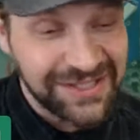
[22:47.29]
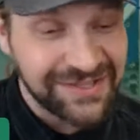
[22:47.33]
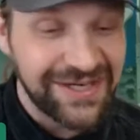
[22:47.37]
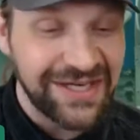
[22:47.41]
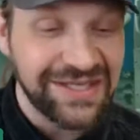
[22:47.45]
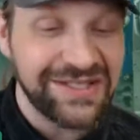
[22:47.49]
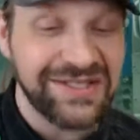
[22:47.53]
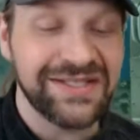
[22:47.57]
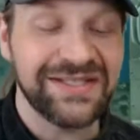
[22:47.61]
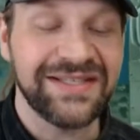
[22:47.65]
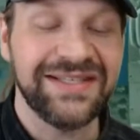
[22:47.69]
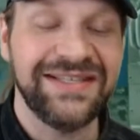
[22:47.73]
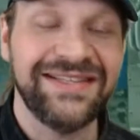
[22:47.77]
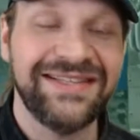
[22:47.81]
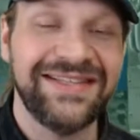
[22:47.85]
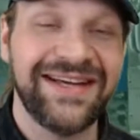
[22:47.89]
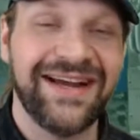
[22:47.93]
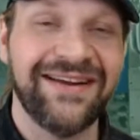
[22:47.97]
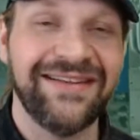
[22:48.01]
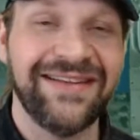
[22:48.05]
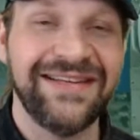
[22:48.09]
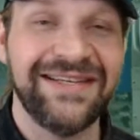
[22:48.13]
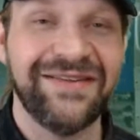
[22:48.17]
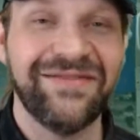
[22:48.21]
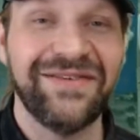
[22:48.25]
Stretch is an
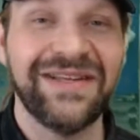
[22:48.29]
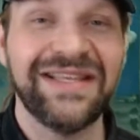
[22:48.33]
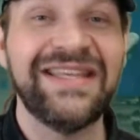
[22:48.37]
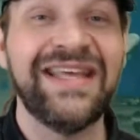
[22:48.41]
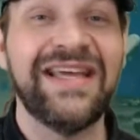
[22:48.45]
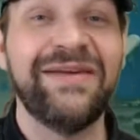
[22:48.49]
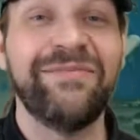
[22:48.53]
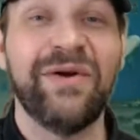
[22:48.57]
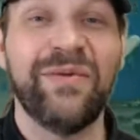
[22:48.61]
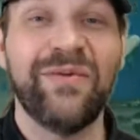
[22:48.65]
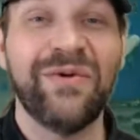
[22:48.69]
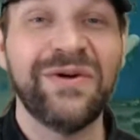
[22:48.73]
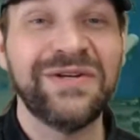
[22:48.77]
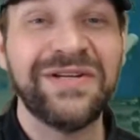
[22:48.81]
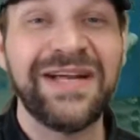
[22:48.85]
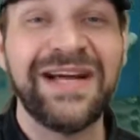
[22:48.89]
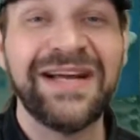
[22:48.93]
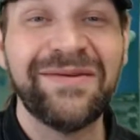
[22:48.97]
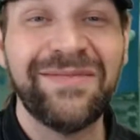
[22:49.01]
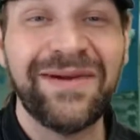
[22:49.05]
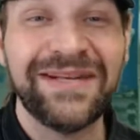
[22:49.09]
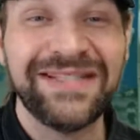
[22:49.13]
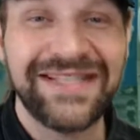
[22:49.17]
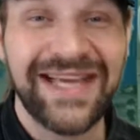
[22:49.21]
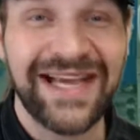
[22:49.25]
entirely different thing, but when you're
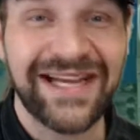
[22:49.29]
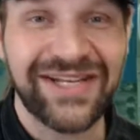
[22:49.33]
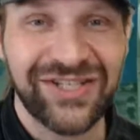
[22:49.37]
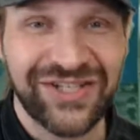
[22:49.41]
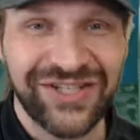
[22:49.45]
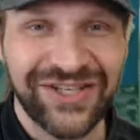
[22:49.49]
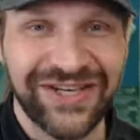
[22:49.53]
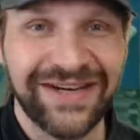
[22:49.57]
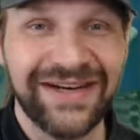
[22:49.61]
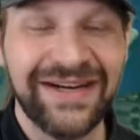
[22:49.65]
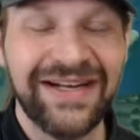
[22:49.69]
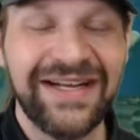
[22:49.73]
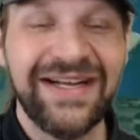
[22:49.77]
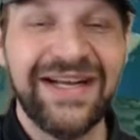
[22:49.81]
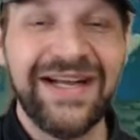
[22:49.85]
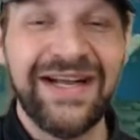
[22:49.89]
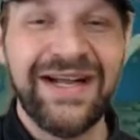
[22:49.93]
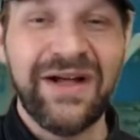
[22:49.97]
talking about texture,